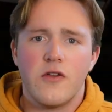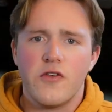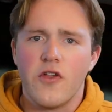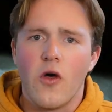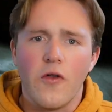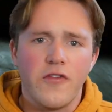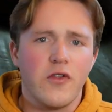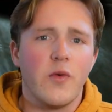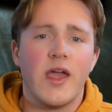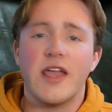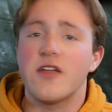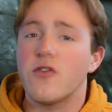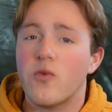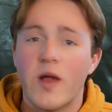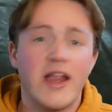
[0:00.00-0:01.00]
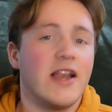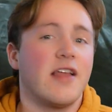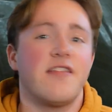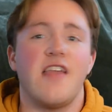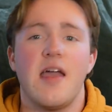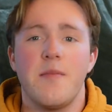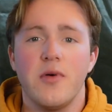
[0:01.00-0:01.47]
There's also a great
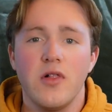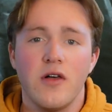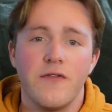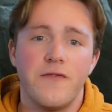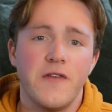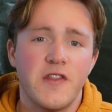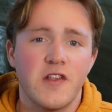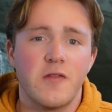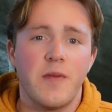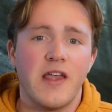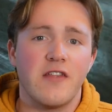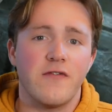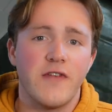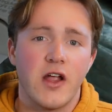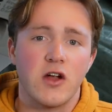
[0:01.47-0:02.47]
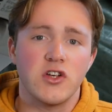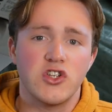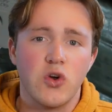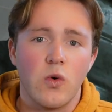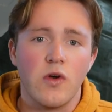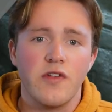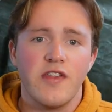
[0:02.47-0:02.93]
example of physics-based V R
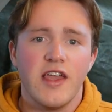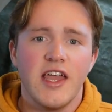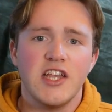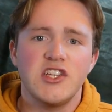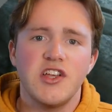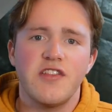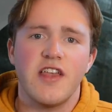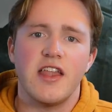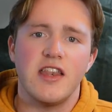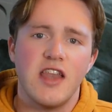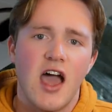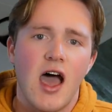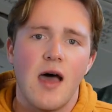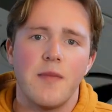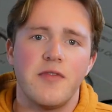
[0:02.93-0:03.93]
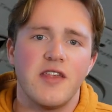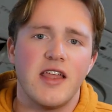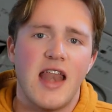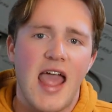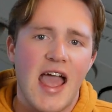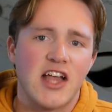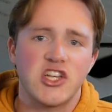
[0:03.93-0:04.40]
doors, hinges, and knobs
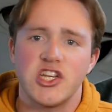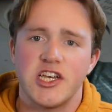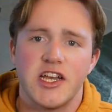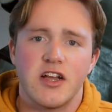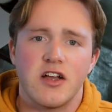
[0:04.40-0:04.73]
in action